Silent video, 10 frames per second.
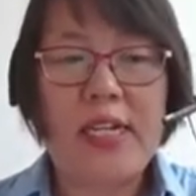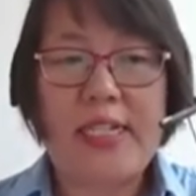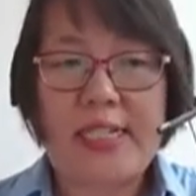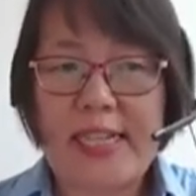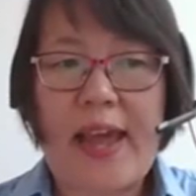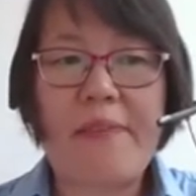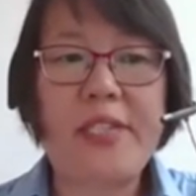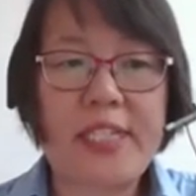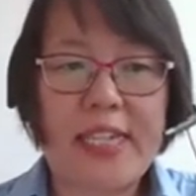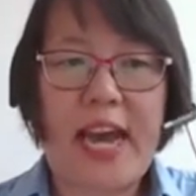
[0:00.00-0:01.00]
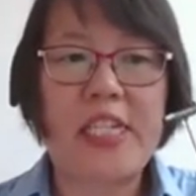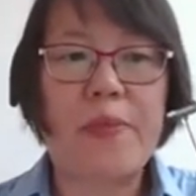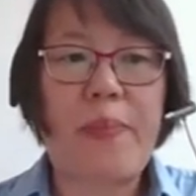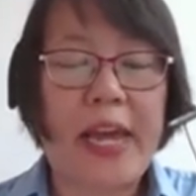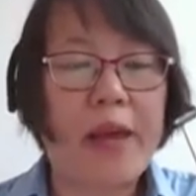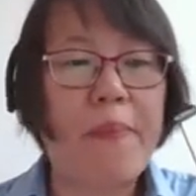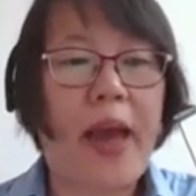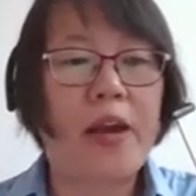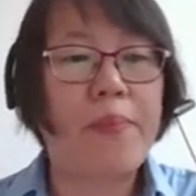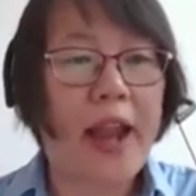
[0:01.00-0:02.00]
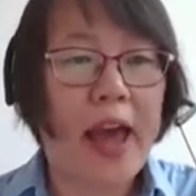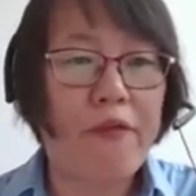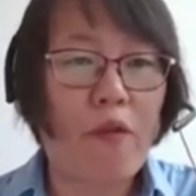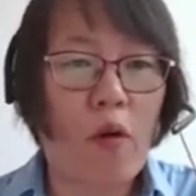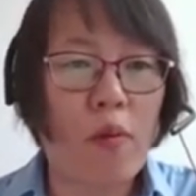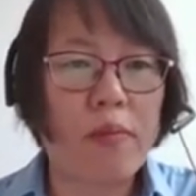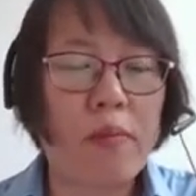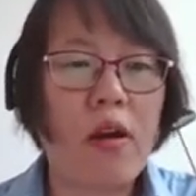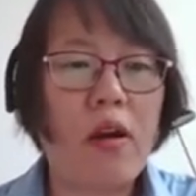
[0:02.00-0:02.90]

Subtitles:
same GS piggyback platform,